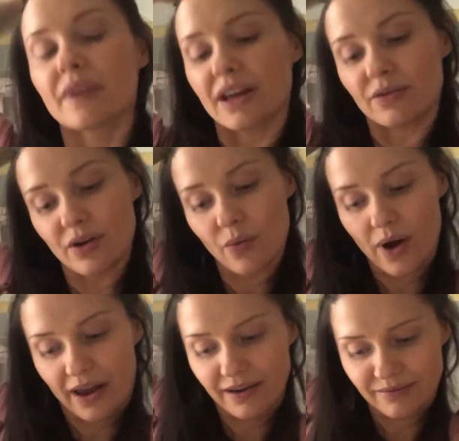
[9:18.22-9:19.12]
I don't know
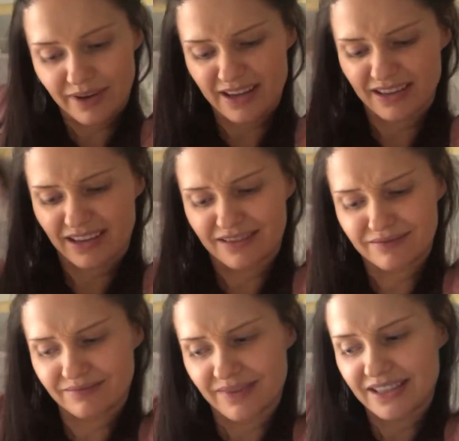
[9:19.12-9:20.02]
why.
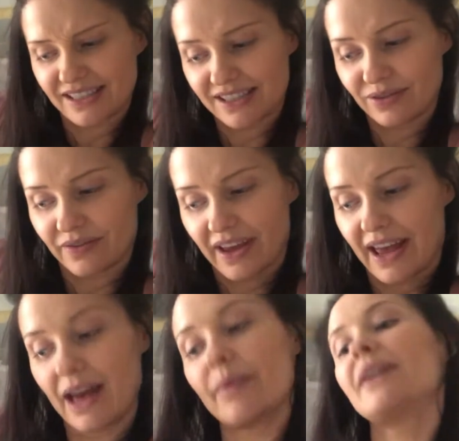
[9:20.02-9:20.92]
It's just sort of a
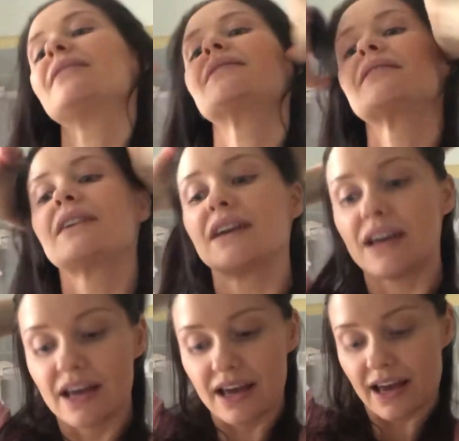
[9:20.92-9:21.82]
habit
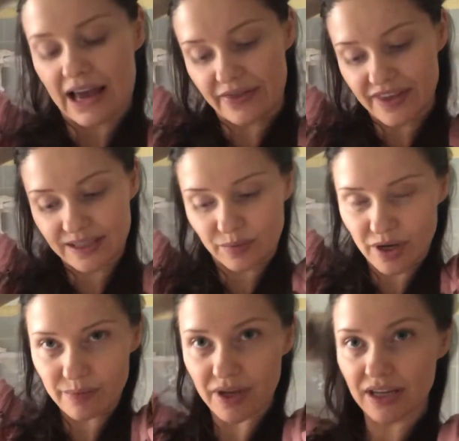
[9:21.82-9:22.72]
at this
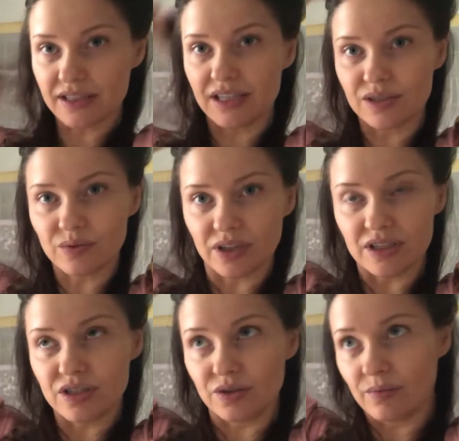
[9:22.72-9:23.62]
point because it doesn't really
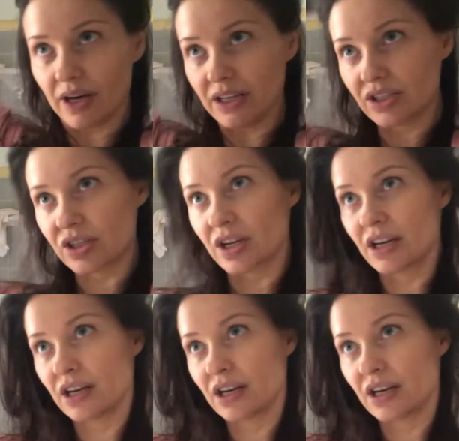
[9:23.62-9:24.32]
do much.